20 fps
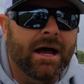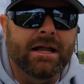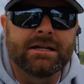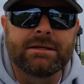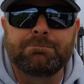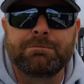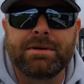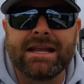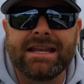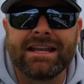
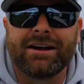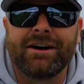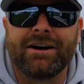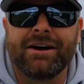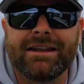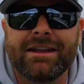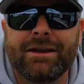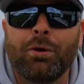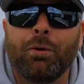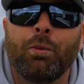depending
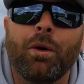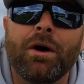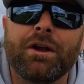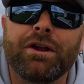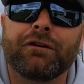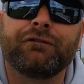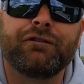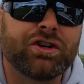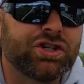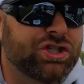on what
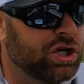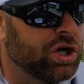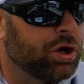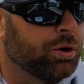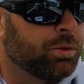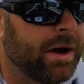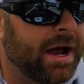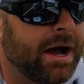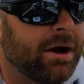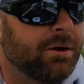you're fishing
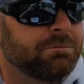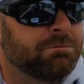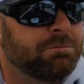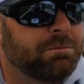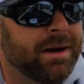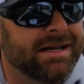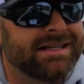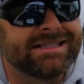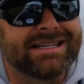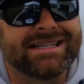around.
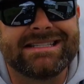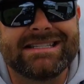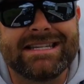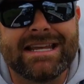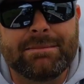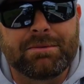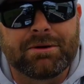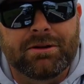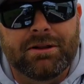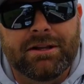But
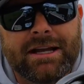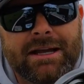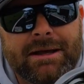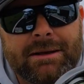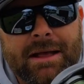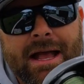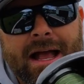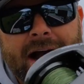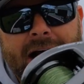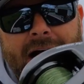typically,
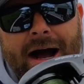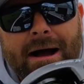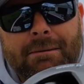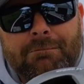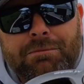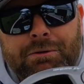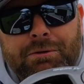I'm